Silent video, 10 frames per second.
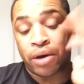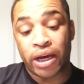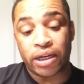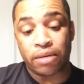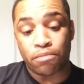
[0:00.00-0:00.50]

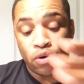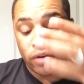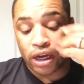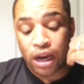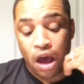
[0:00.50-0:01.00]
But
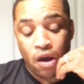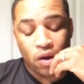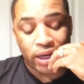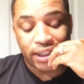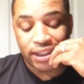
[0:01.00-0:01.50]
moving
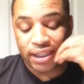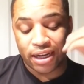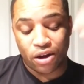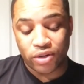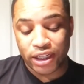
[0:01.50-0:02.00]
along, let's
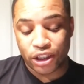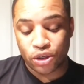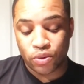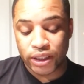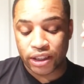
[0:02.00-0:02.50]
get on
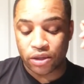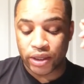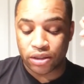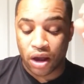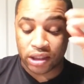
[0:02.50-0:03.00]
into it.
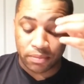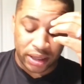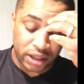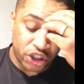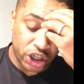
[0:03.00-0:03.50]
So he talked
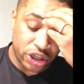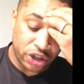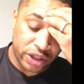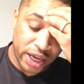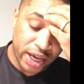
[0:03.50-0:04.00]
about the
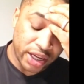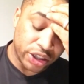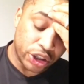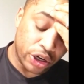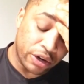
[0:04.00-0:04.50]
gender
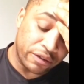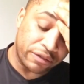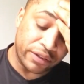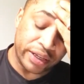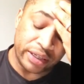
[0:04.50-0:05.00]
thing and
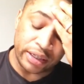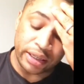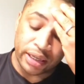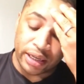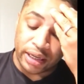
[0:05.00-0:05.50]
turf, and